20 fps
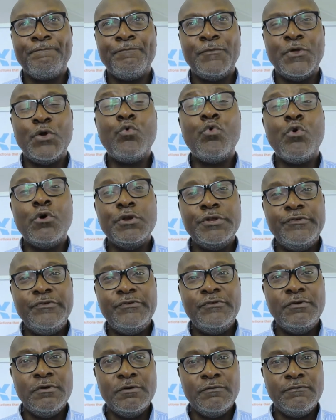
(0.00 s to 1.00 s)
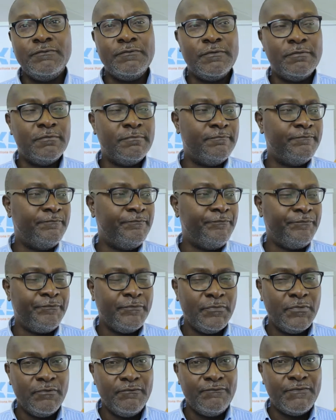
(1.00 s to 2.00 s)
the quality of
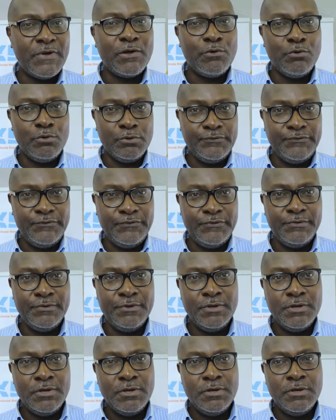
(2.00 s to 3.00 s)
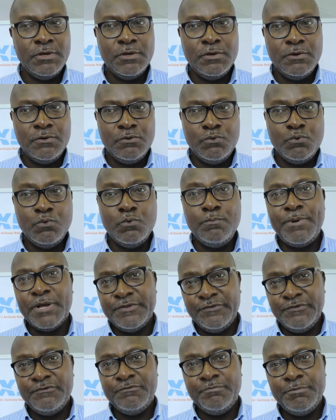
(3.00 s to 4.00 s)
faculty who
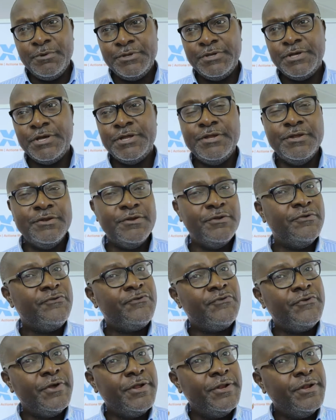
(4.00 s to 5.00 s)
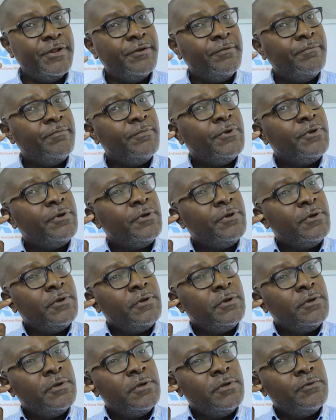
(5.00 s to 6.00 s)
participated in the training.
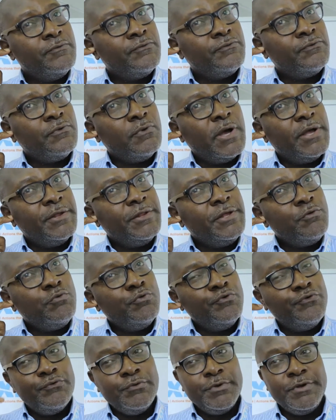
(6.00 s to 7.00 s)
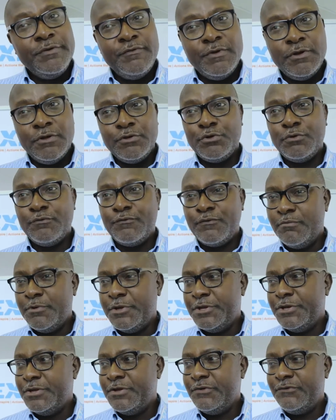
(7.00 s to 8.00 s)
So I think we should give a lot of
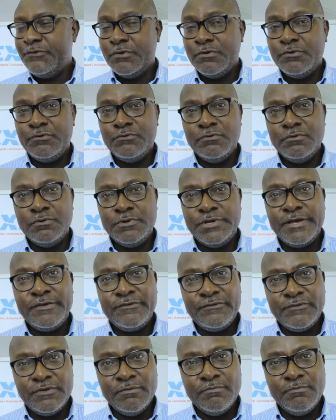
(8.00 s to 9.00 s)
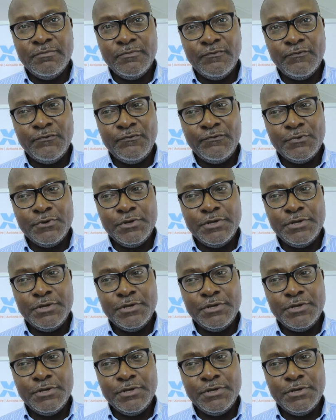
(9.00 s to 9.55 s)
commendation to Texem for